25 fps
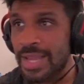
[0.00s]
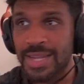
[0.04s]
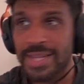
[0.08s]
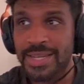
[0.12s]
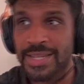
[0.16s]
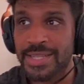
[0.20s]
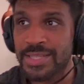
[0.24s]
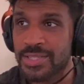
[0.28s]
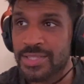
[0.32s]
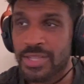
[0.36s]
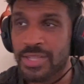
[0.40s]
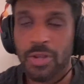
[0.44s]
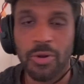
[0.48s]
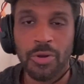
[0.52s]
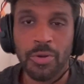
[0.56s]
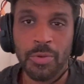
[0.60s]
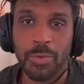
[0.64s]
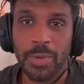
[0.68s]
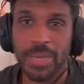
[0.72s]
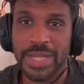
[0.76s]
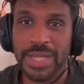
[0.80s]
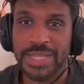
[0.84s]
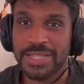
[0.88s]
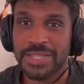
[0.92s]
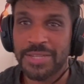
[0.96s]
And this is the only
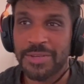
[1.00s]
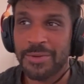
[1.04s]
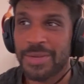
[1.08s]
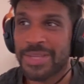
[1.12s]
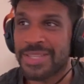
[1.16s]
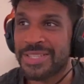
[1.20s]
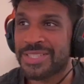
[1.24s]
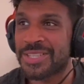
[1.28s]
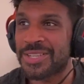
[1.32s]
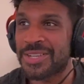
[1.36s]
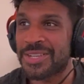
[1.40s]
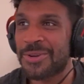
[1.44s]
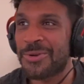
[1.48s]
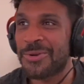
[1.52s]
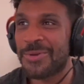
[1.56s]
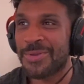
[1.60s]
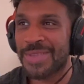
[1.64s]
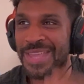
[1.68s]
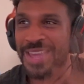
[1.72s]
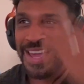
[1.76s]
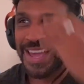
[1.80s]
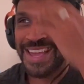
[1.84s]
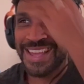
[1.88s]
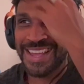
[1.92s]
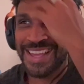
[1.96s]
way to do it. So
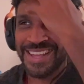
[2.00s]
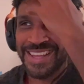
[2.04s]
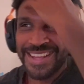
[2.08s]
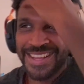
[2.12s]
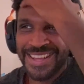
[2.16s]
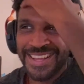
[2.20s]
yeah.